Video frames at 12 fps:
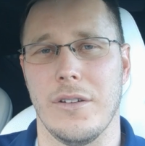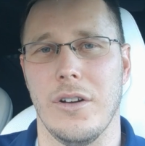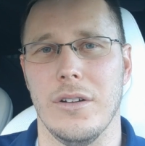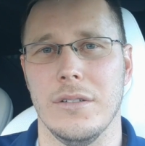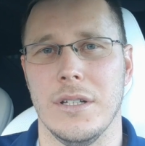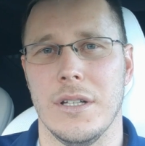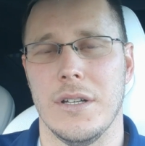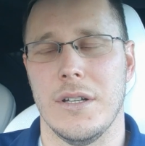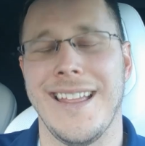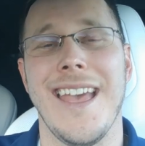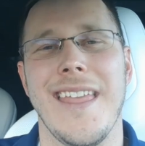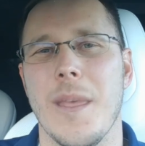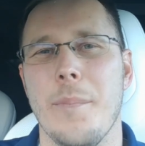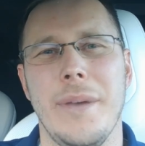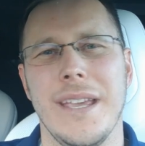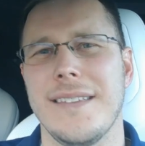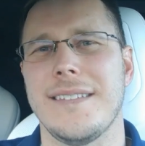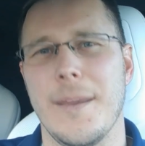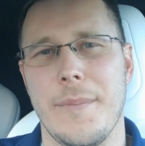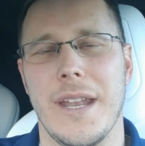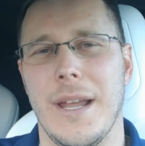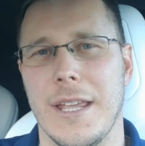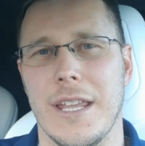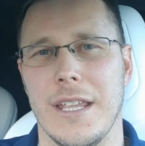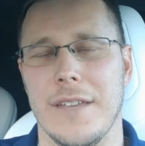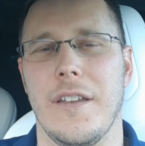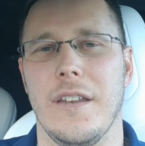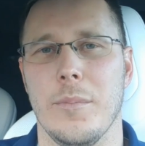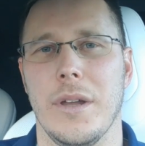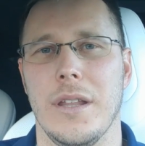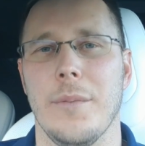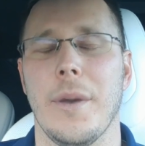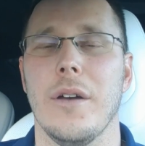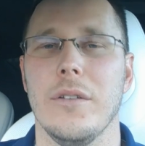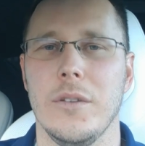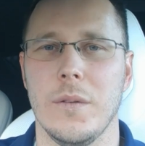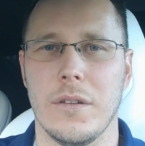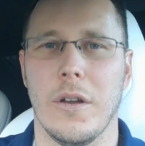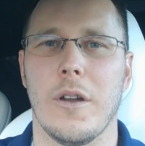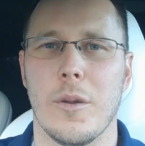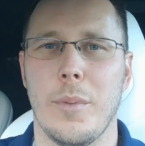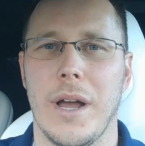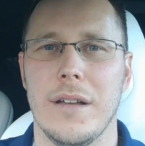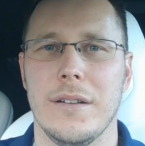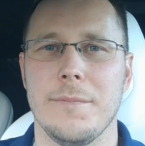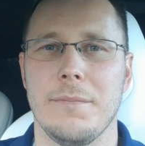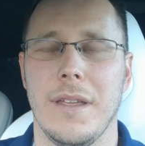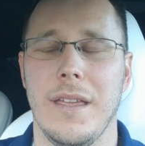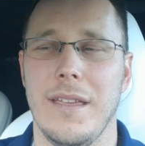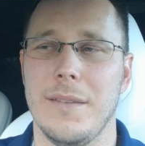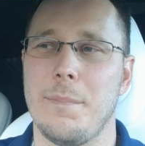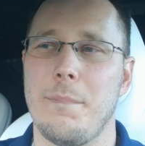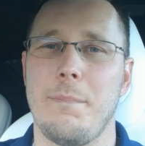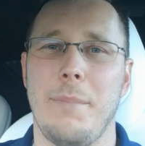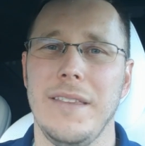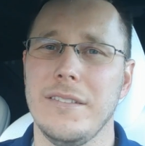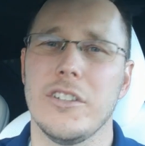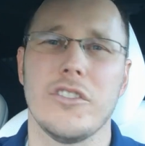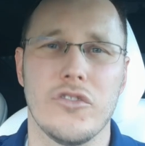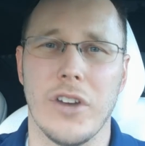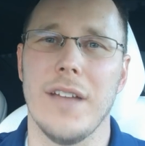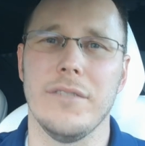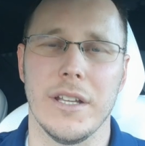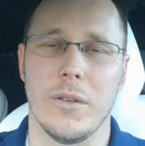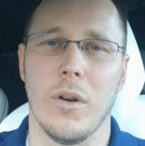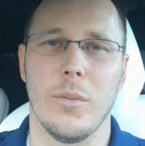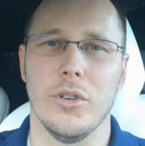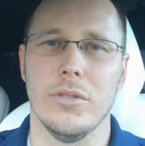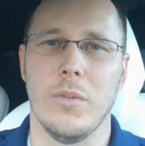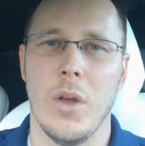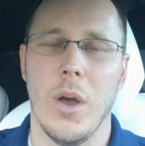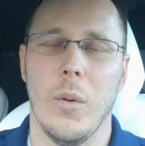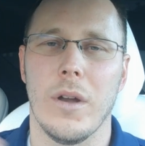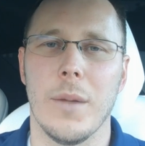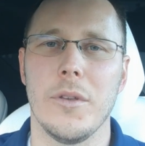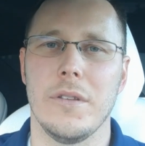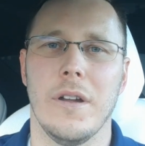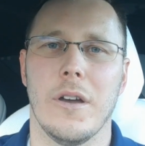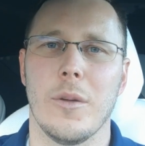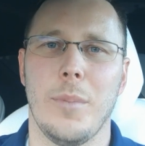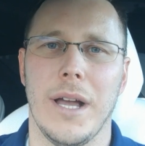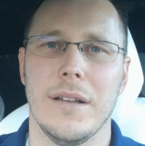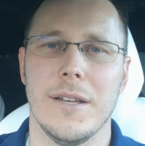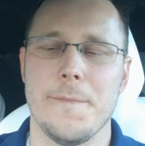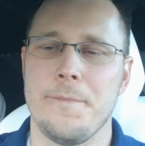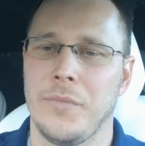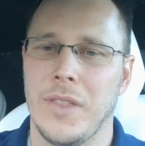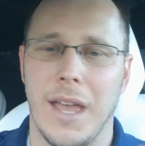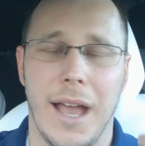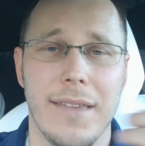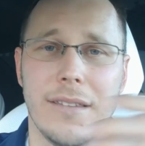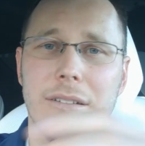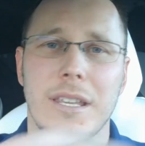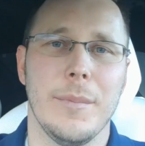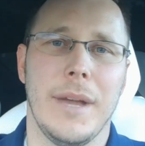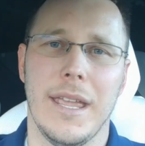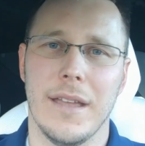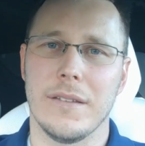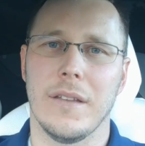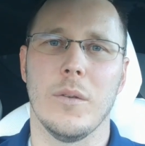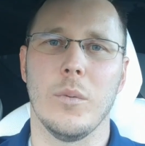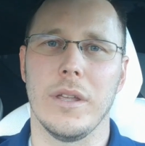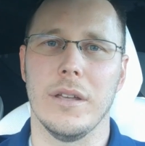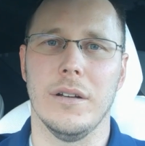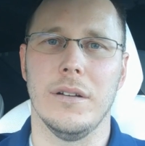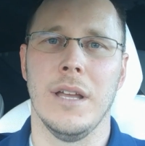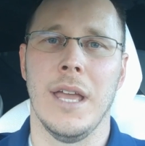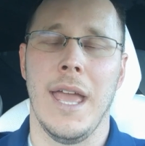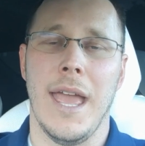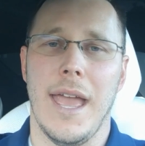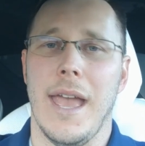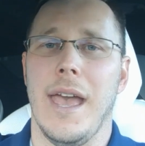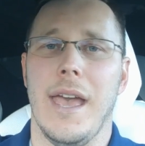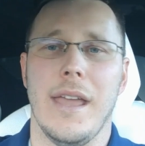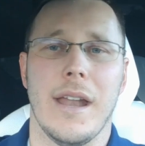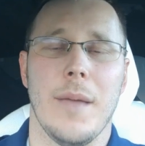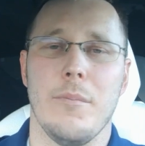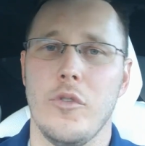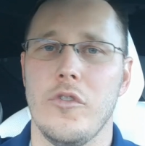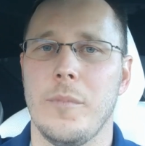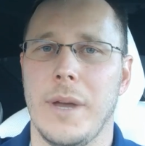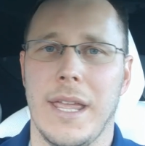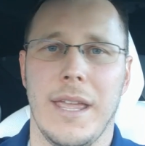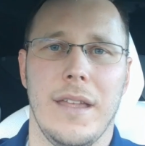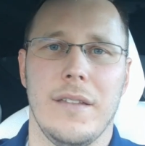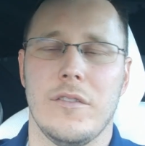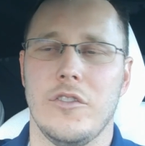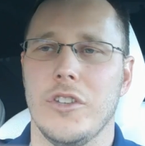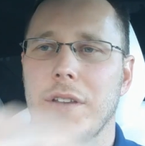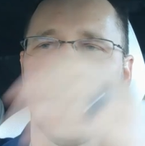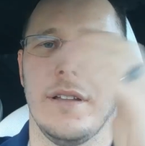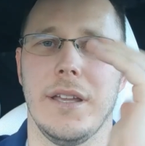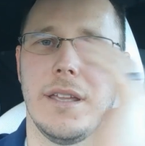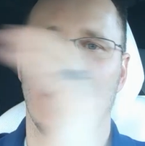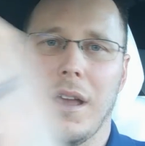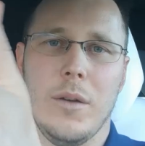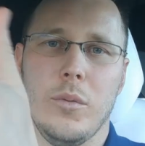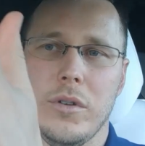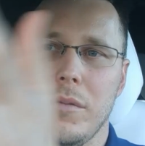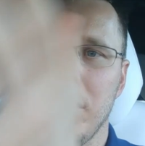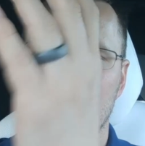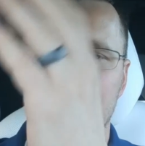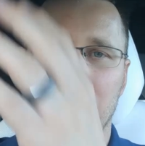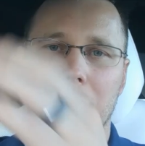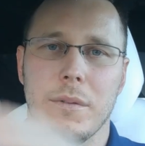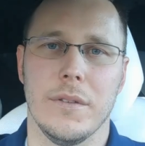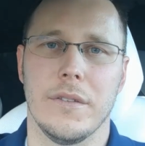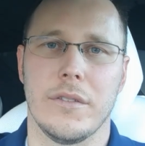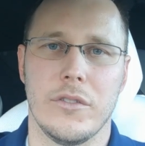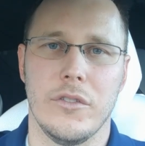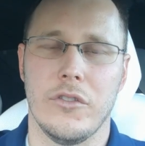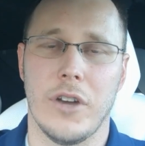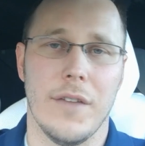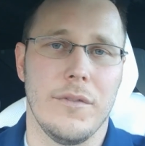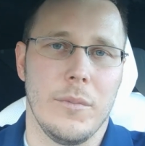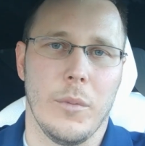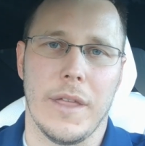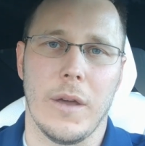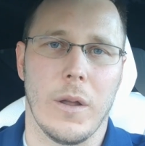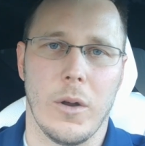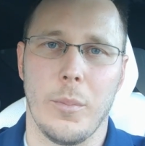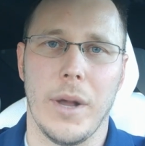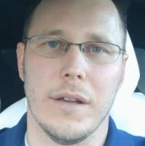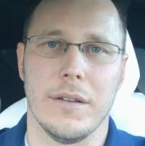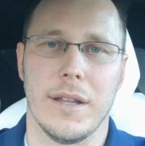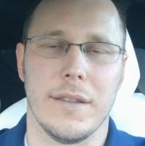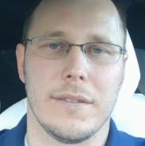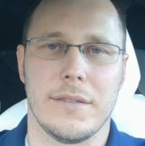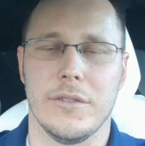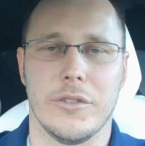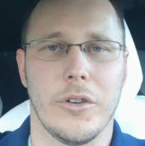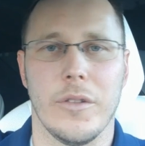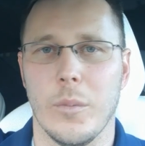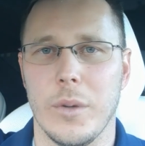at all. The biggest tip that I could give anybody about using Autopilot is basically just drive like normal. When I'm using Autopilot, I still keep my hands on the wheel and I move my hands just like I would if I was driving without Autopilot. I still turn the